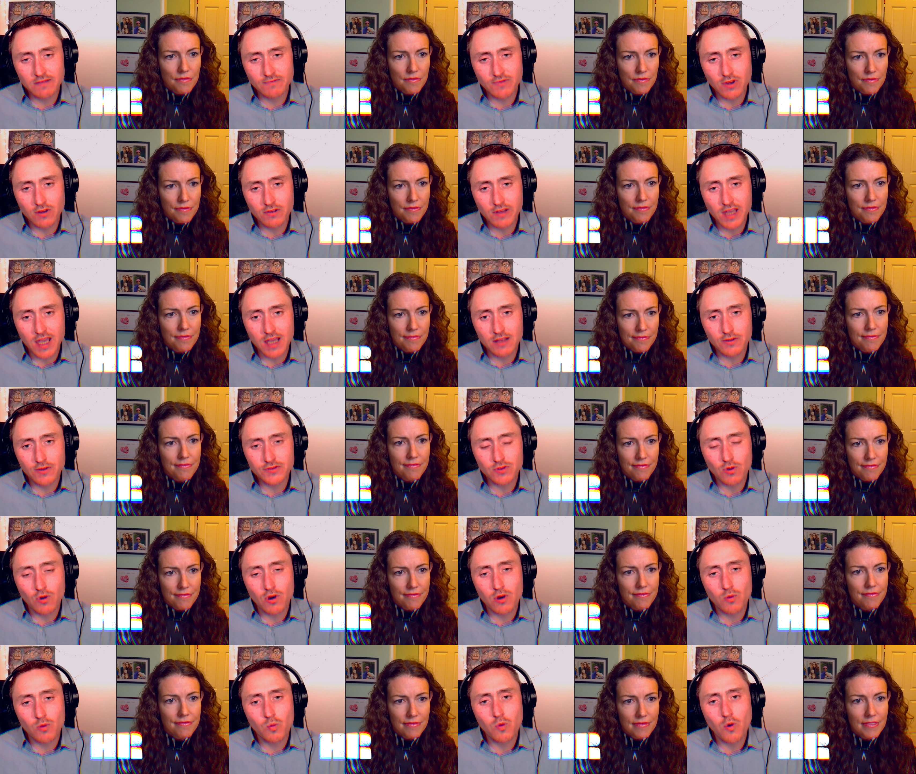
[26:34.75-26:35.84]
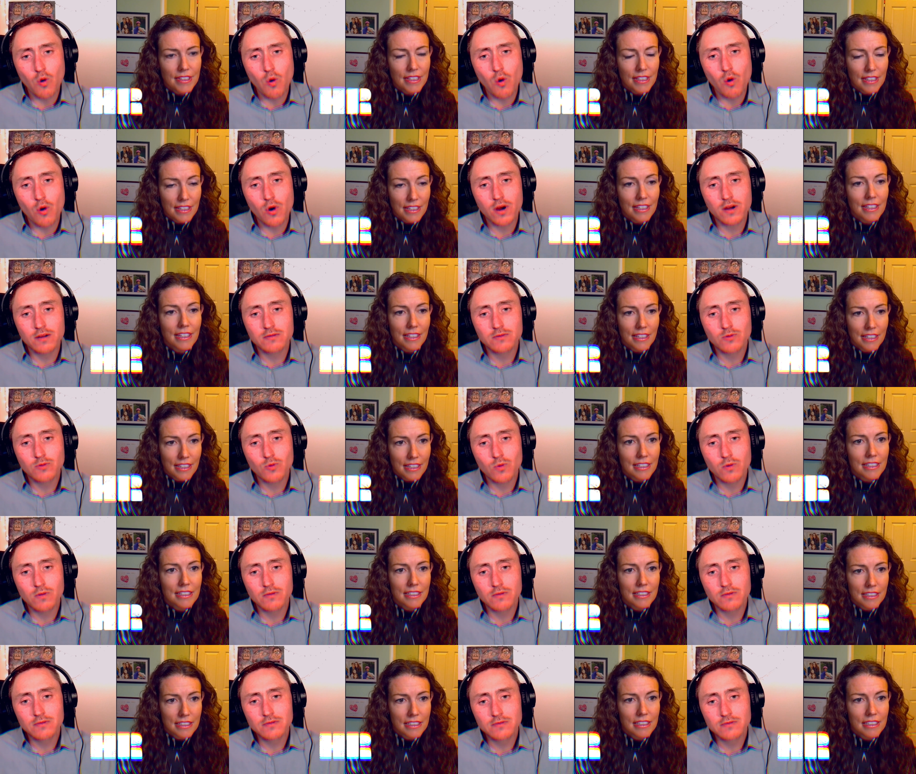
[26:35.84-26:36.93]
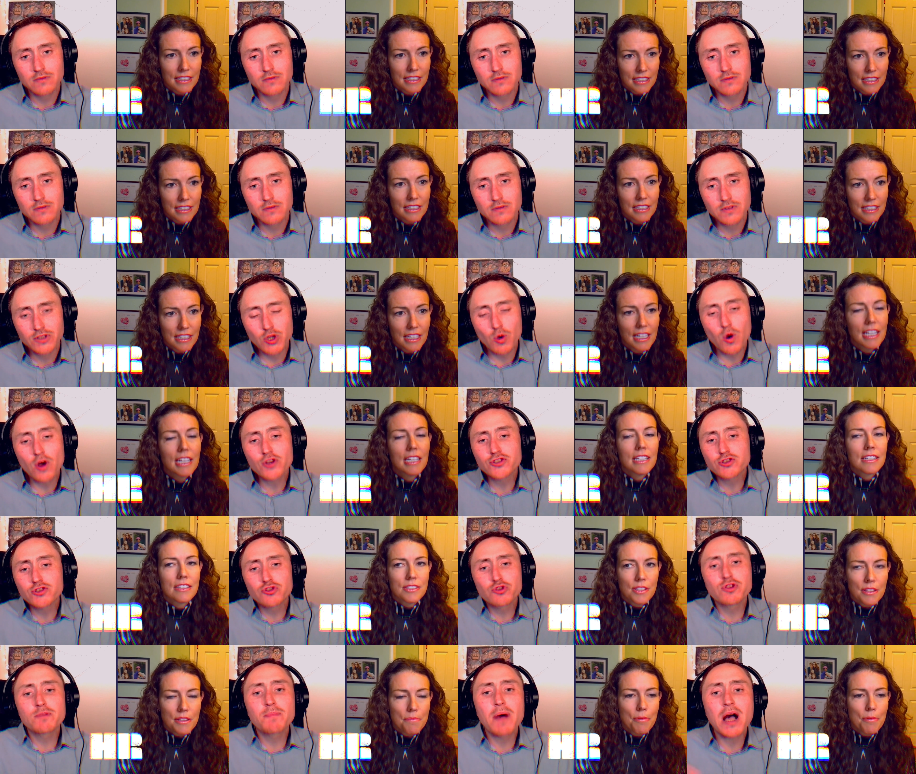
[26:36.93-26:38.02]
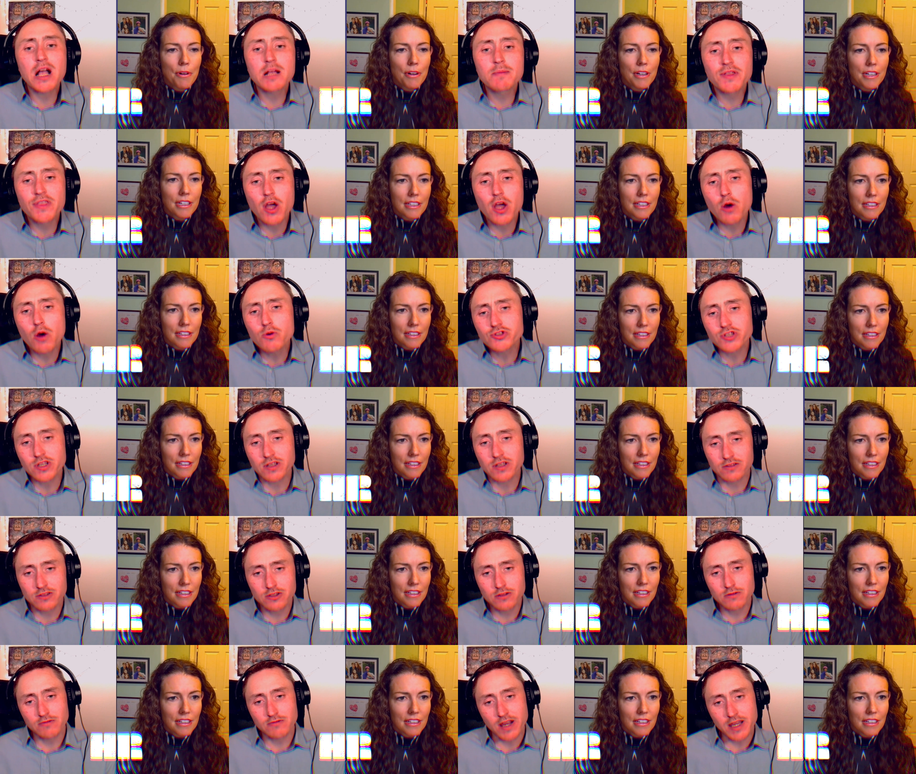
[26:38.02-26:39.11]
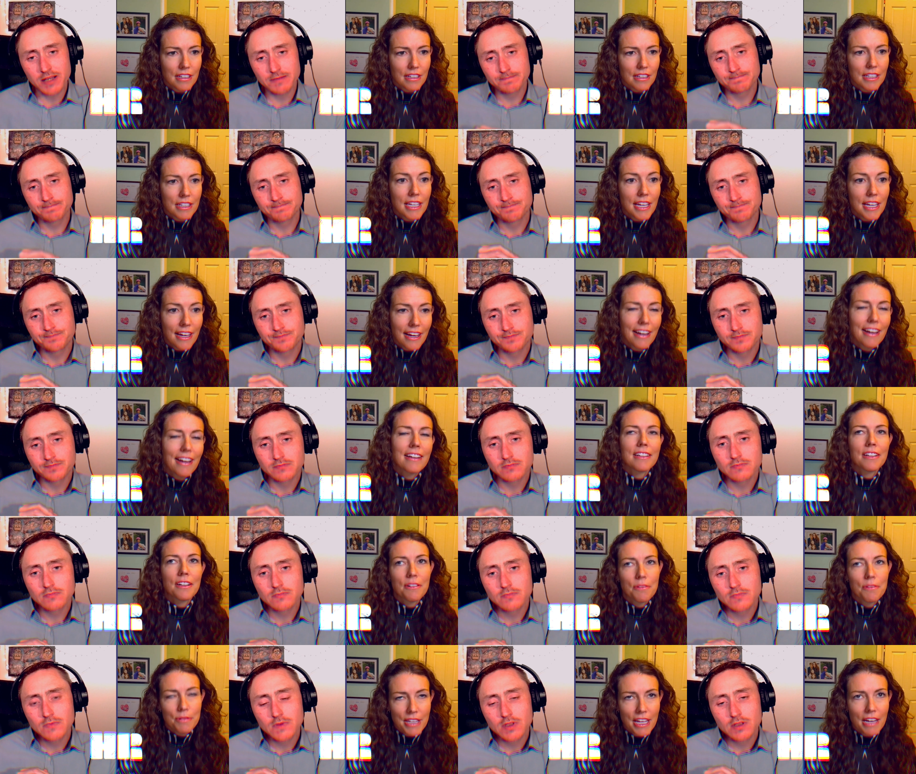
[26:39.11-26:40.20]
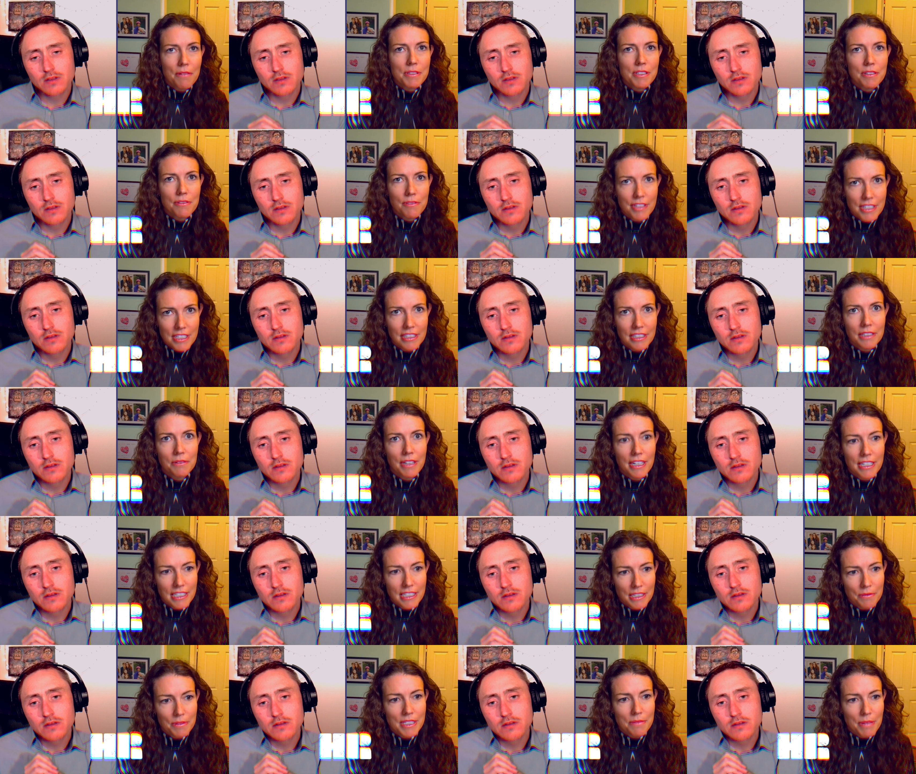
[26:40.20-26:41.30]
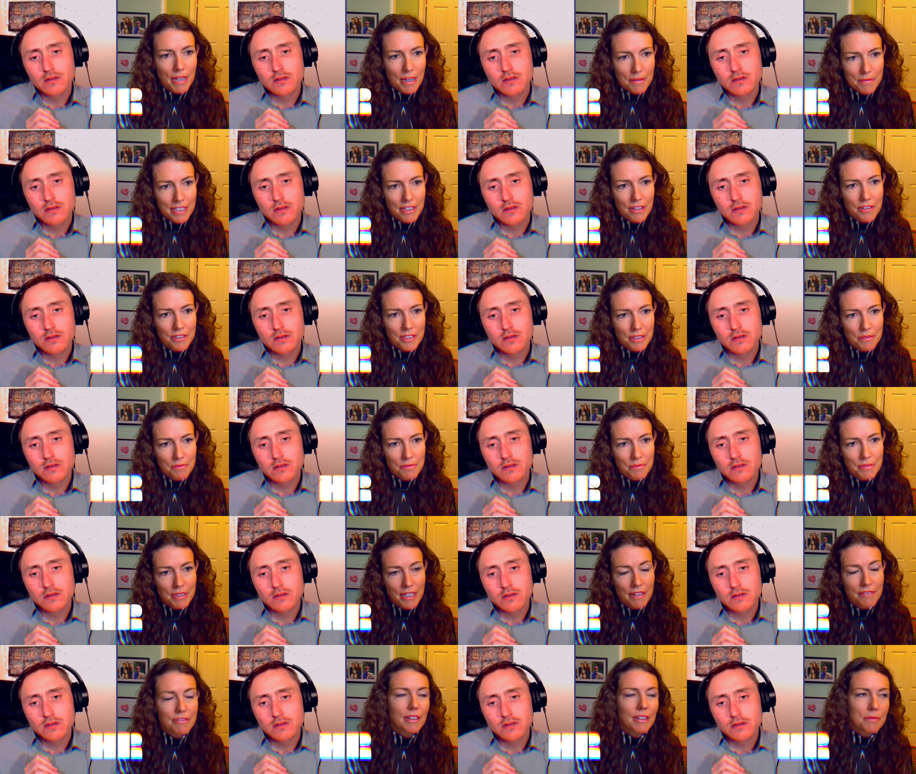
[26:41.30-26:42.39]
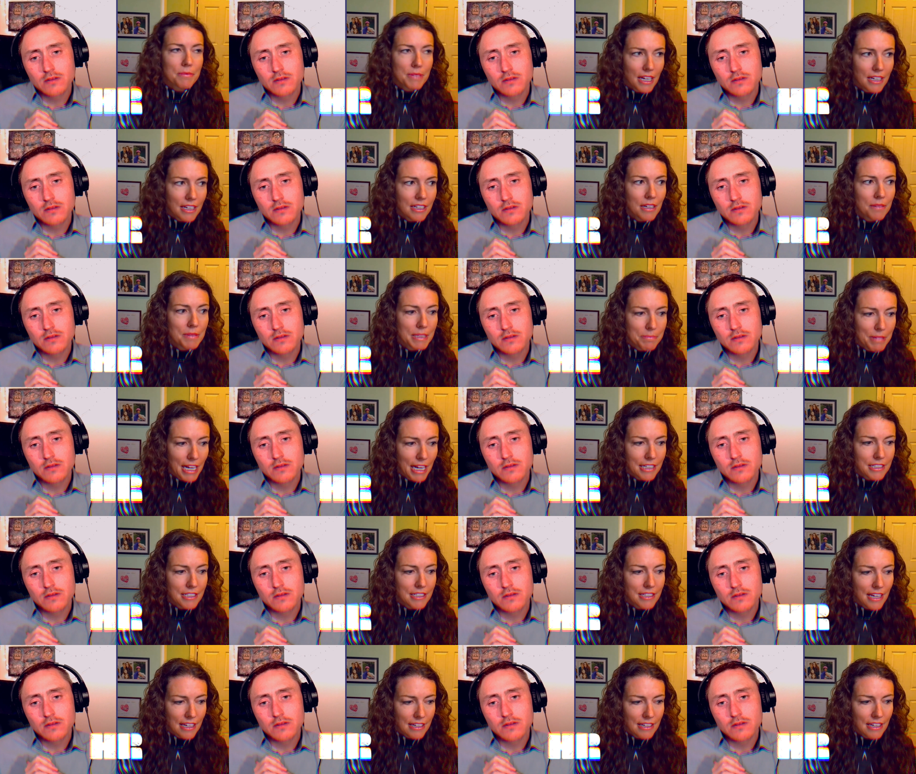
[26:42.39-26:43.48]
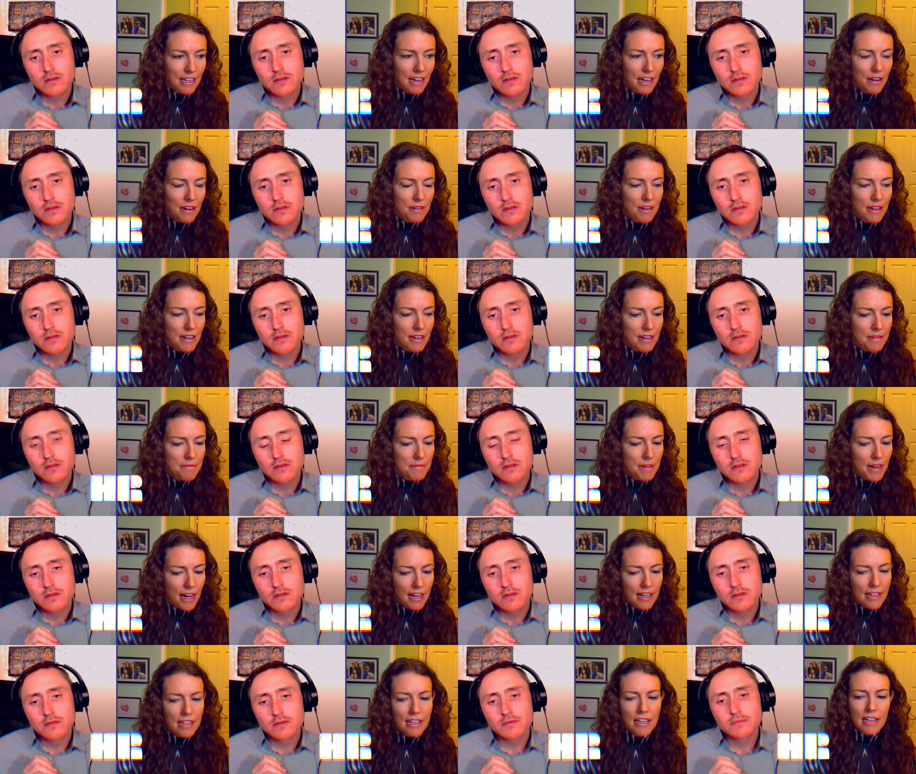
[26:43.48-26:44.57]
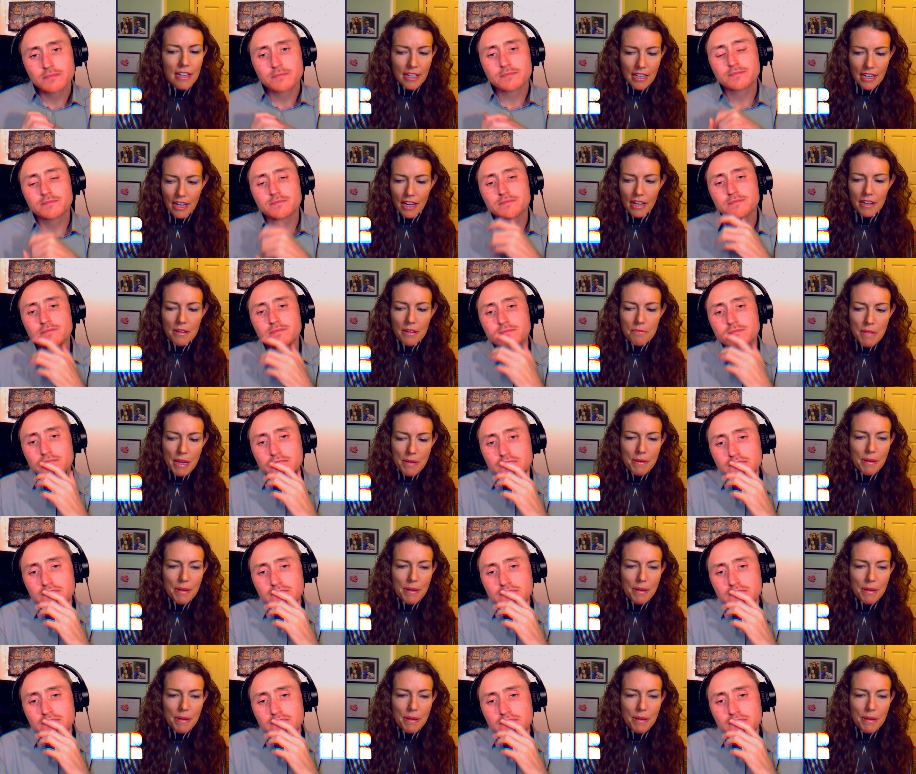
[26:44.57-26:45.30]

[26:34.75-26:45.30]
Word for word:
Speaker 1: volcanoes, or or you also do the, the bottom of the ocean too, right?
Speaker 2: Yeah, I know. Well, that was originally what I did was the bottom of the ocean, but i am kind of coming back to that now. Um, I maybe